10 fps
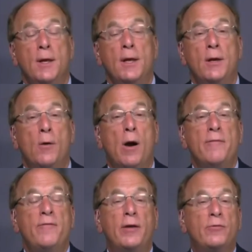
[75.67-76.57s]
you know, our
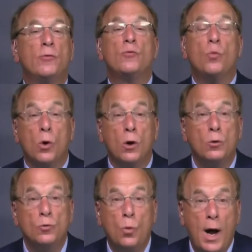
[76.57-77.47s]
investors
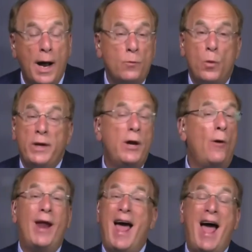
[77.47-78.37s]
worldwide, we
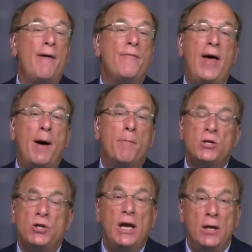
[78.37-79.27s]
don't have that
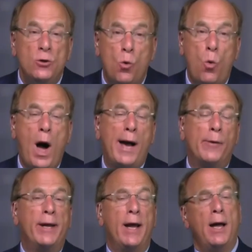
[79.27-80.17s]
much
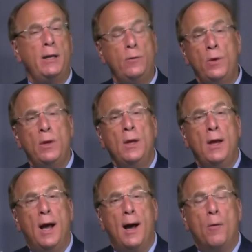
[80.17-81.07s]
inquiry on
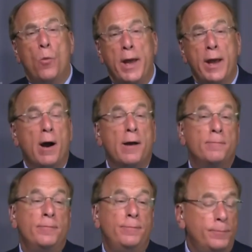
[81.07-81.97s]
it. We are
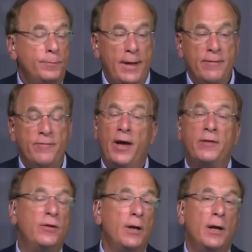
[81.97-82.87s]

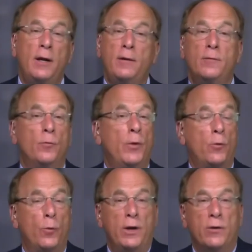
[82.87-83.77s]
investing in it.
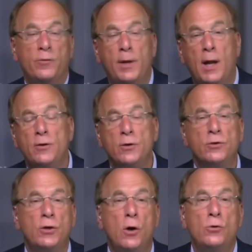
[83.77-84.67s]
Rick Rieder has been on your
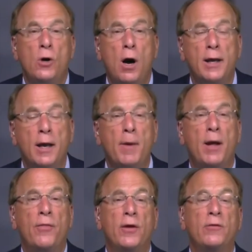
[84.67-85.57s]
show talking
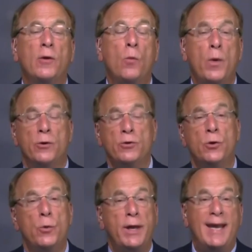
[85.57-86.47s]
about things that we are
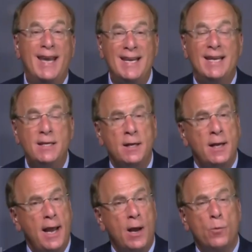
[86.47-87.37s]
doing in it,
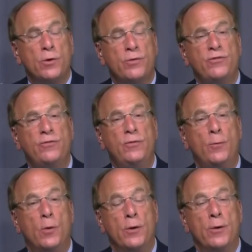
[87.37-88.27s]
and
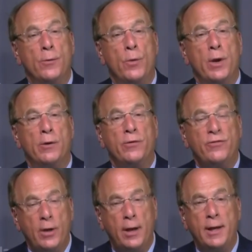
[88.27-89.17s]
we are
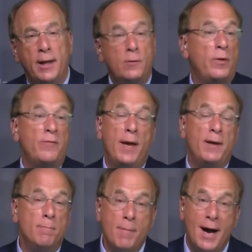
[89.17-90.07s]
studying it. We've
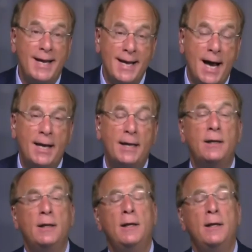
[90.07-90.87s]
made money on it.